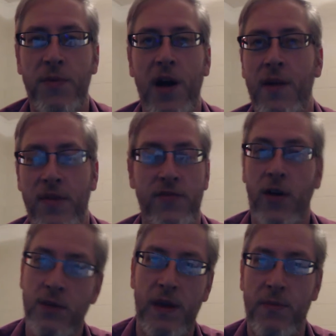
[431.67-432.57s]
of a problem as
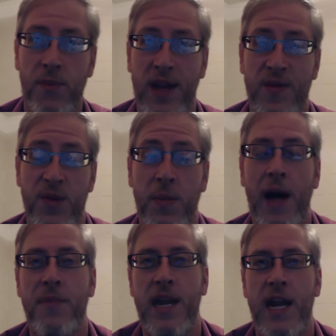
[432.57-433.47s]
far as people being able to
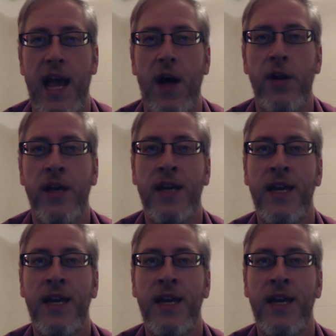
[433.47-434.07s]
pop in and out.